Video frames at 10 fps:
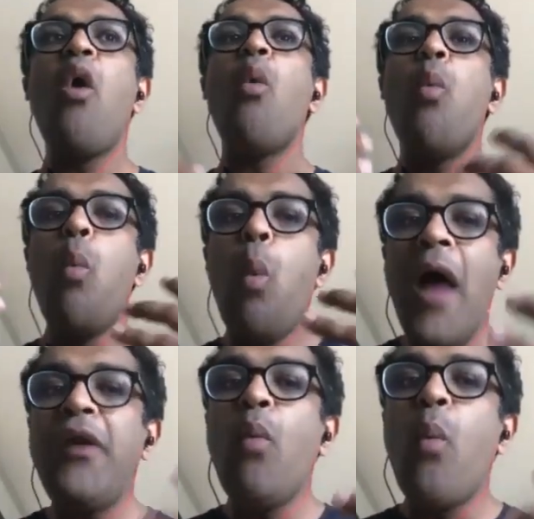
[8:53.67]

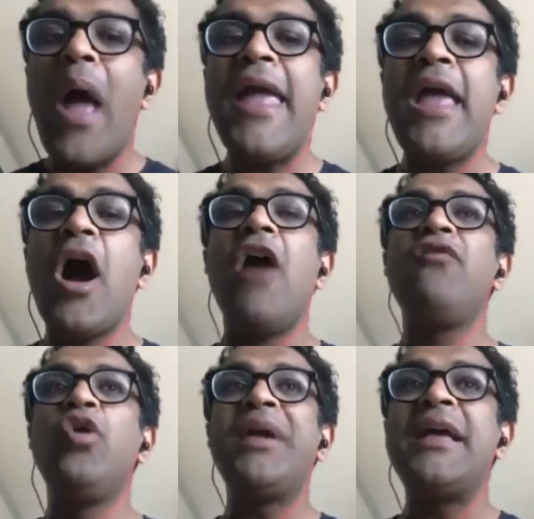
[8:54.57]
one way of
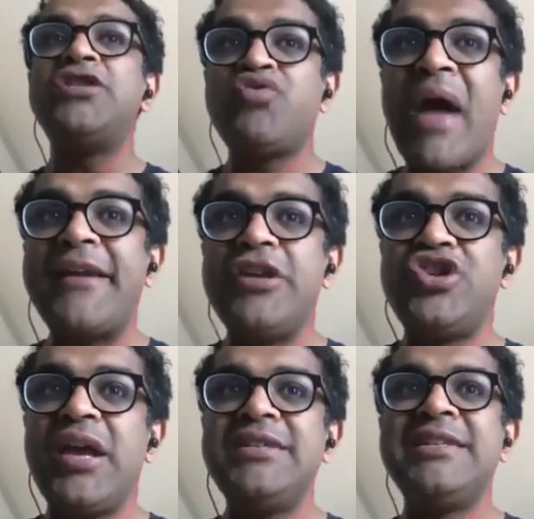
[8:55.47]
looking at
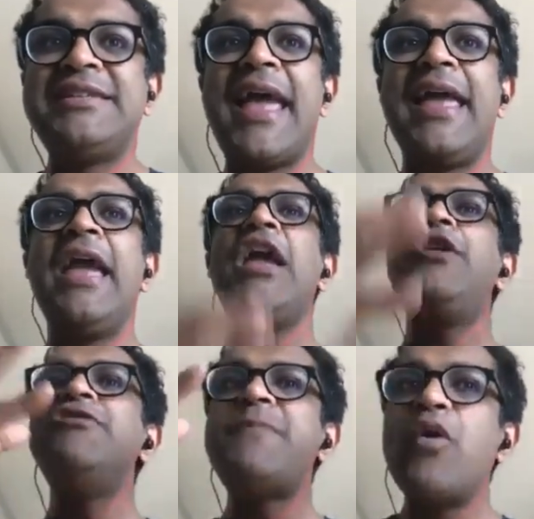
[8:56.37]
strategy is to say,
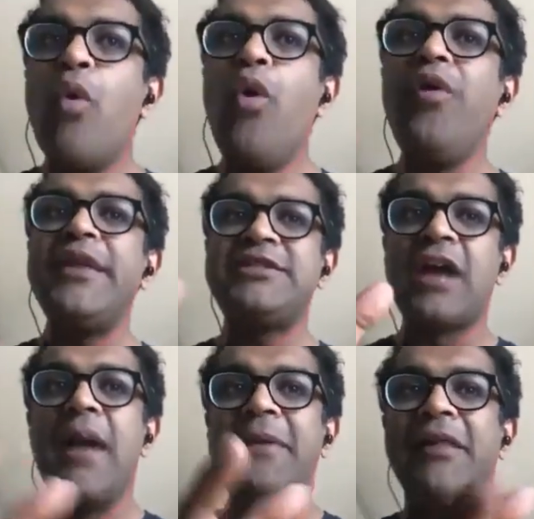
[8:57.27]
you spent all this
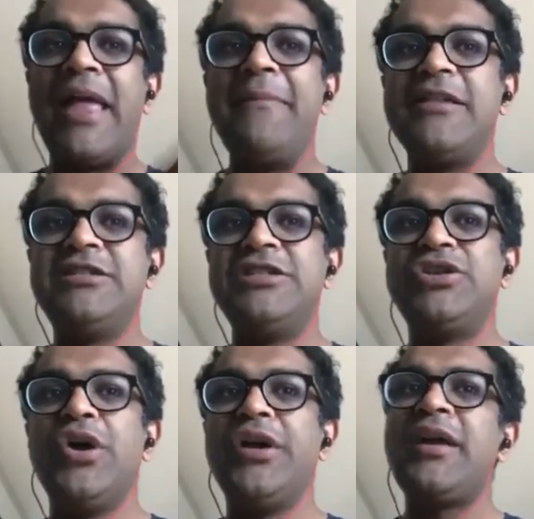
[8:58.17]
time claiming this is
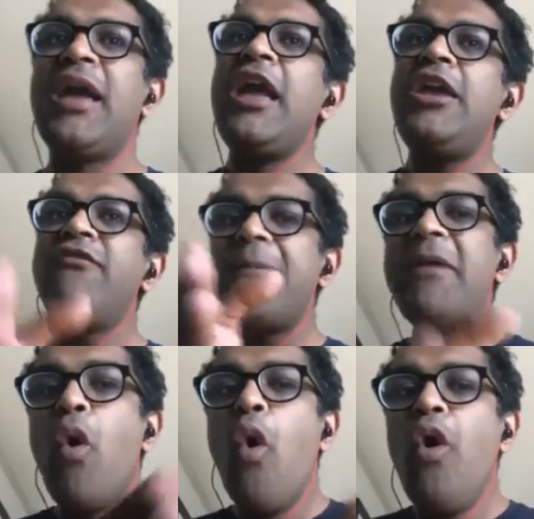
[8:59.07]
good. You give
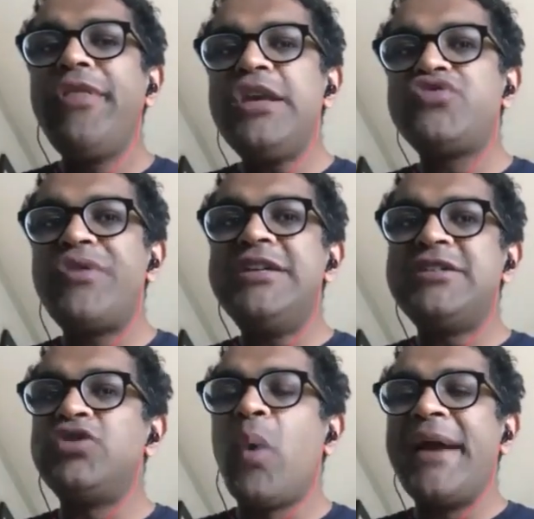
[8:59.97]
me all these
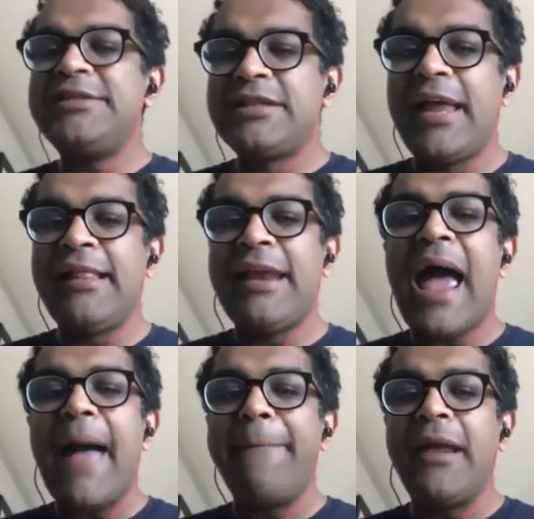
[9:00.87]
reasons why it is likely to
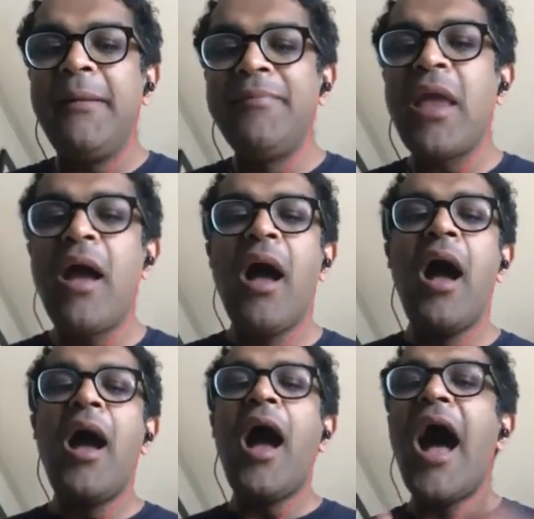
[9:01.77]
happen.
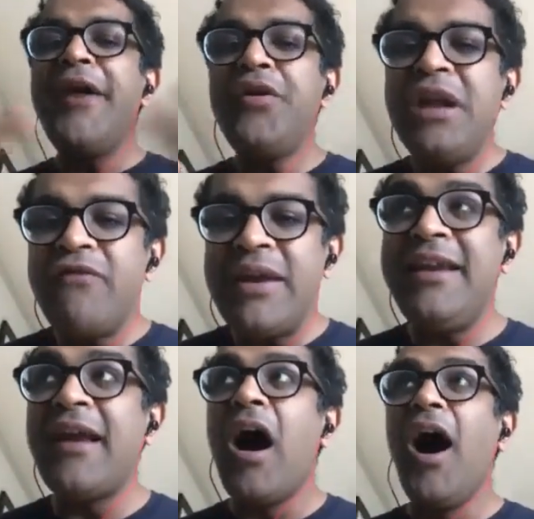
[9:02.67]
I don't even
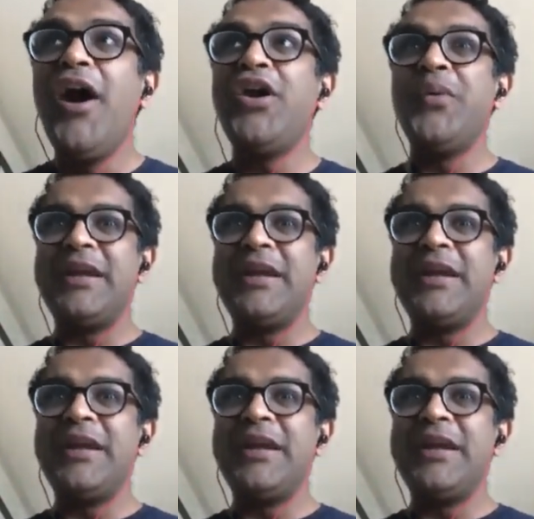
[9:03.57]
need to argue